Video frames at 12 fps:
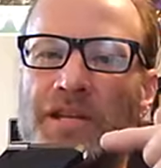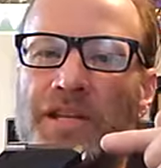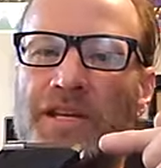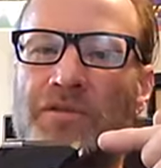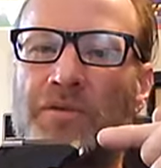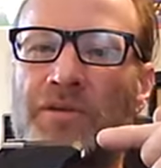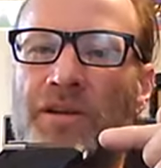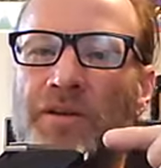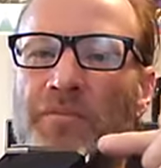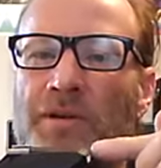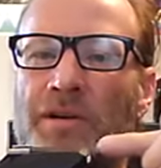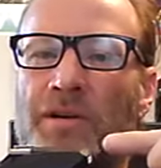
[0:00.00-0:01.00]
and then to another
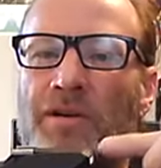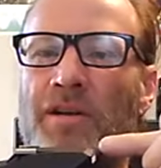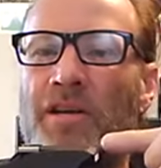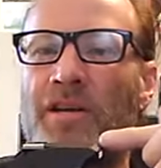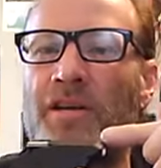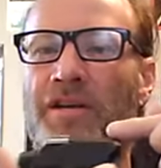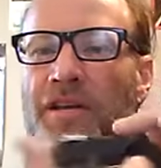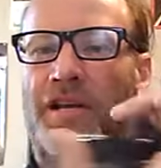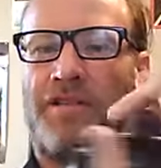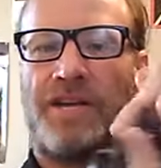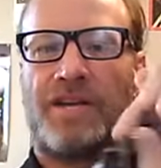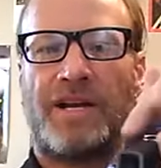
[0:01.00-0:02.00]
mirror.
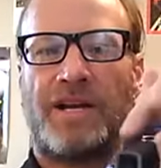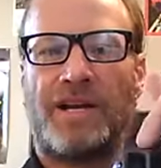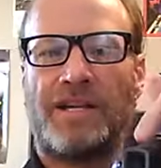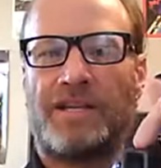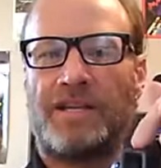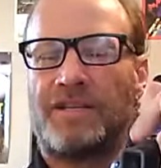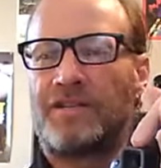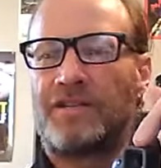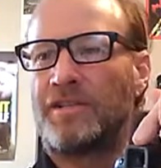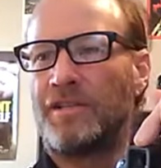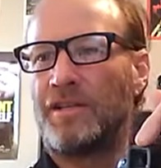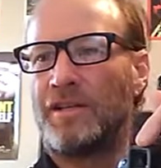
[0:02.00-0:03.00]
And then I can
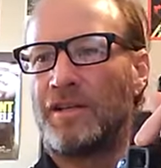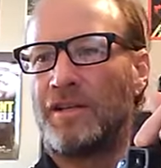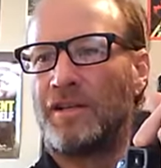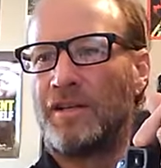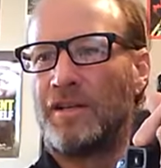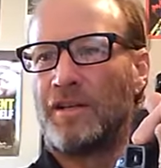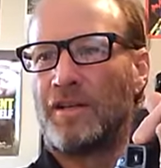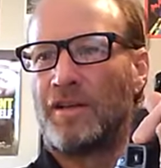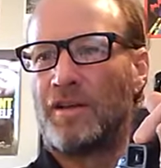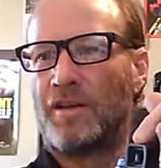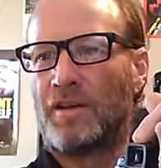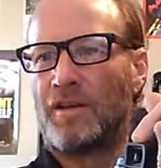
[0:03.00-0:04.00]
see
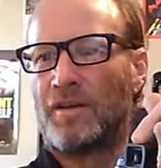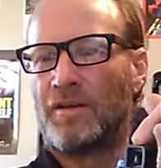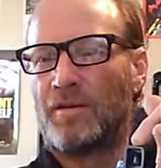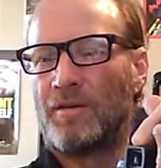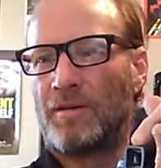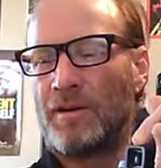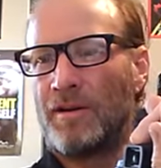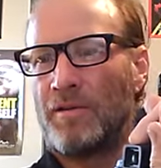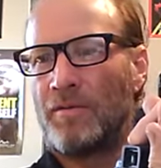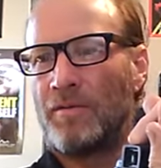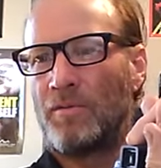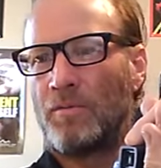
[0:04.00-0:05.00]

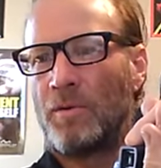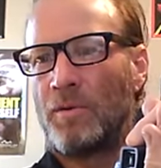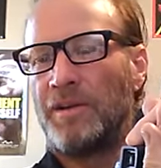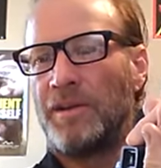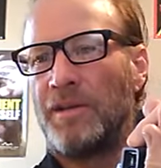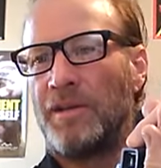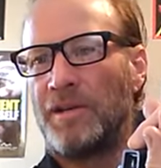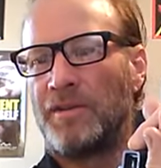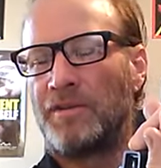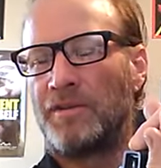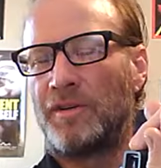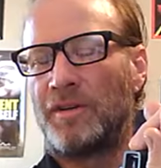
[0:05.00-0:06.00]
what
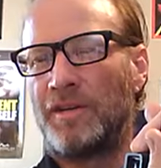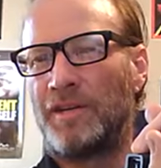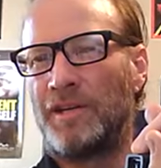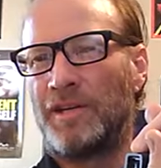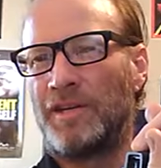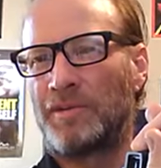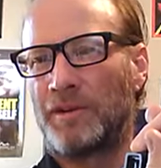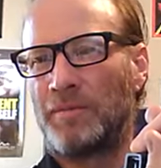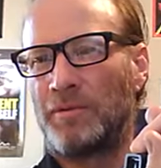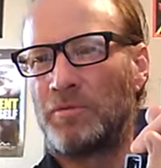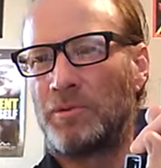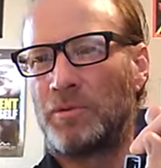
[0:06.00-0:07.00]
image is going to
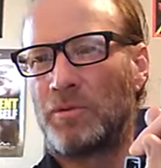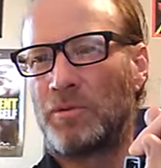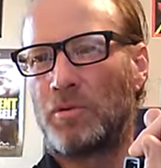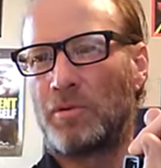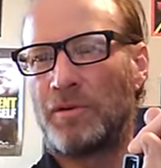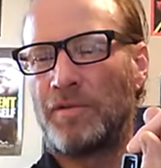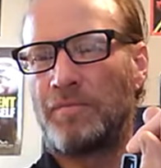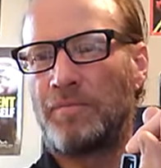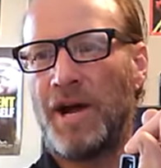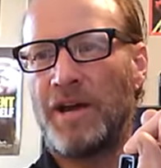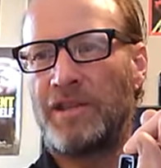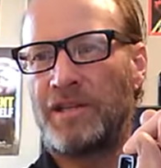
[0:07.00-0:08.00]
be recorded
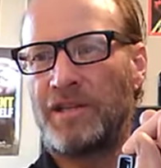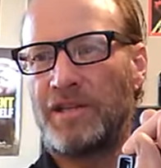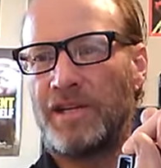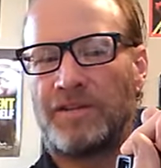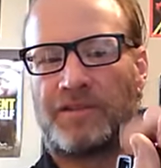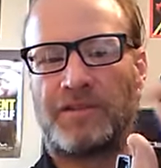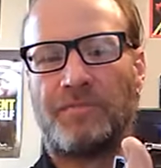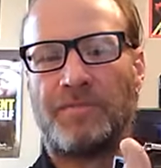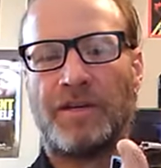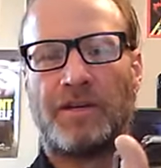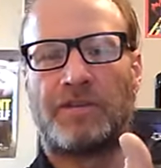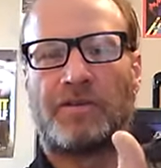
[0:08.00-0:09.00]
by the lens.
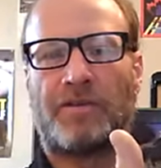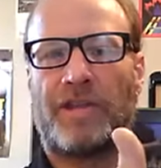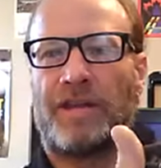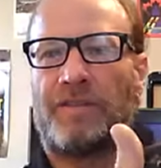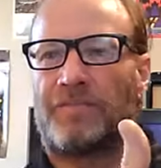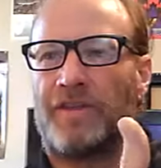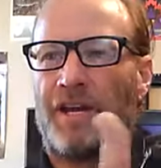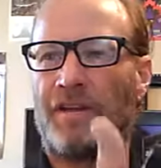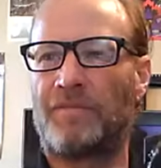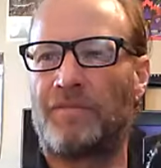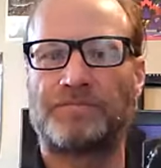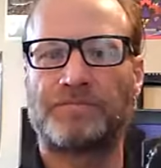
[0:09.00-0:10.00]
So
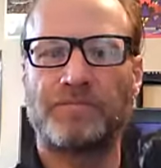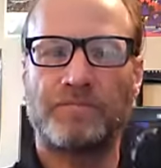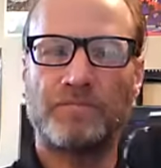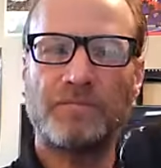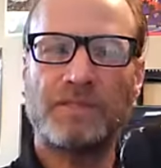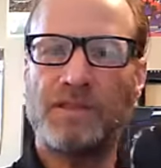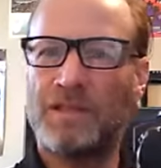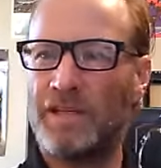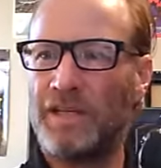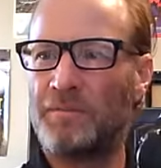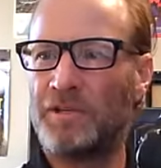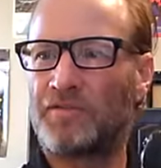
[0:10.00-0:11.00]
that
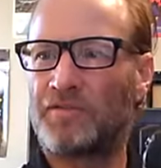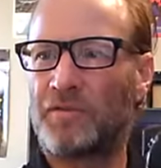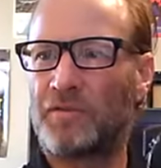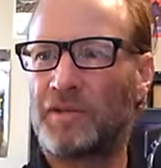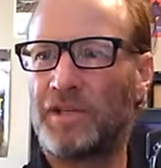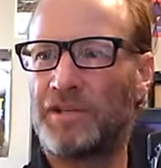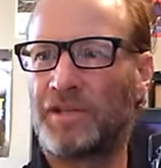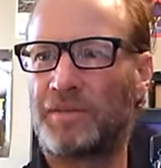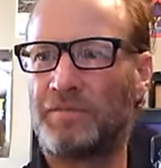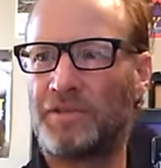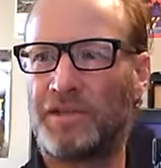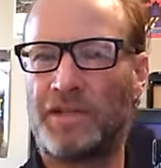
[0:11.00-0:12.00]
image from the lens
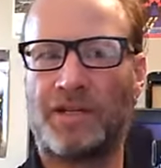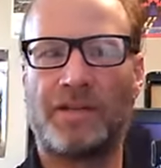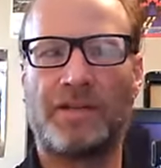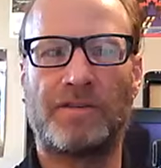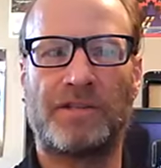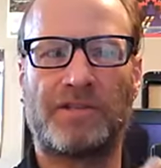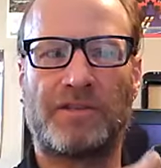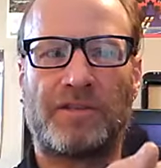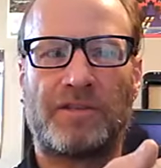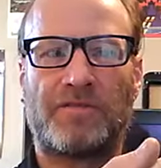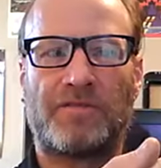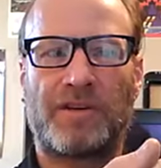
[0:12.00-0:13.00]
comes in here, does a
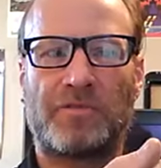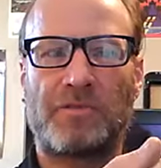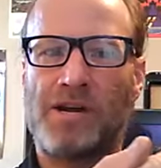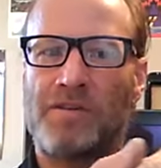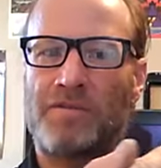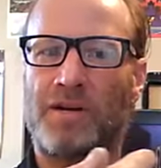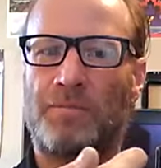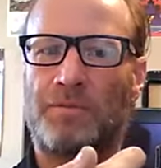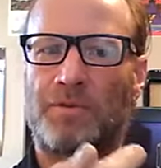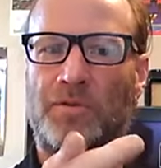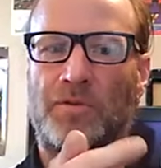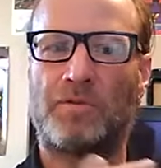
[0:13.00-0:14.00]
little funny route up
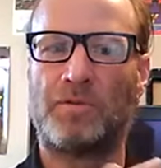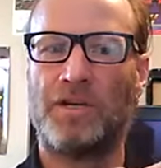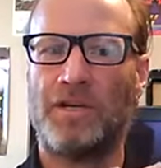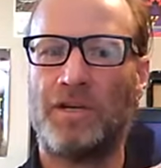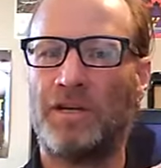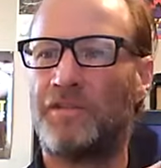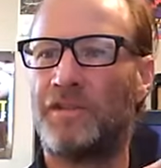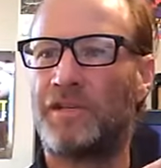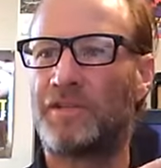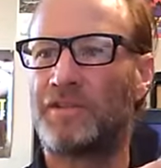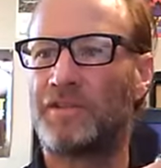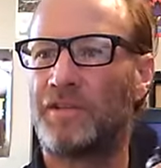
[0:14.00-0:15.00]
to
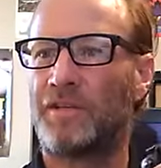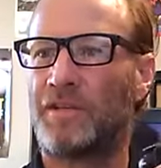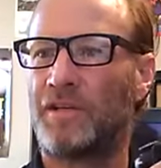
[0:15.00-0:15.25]
this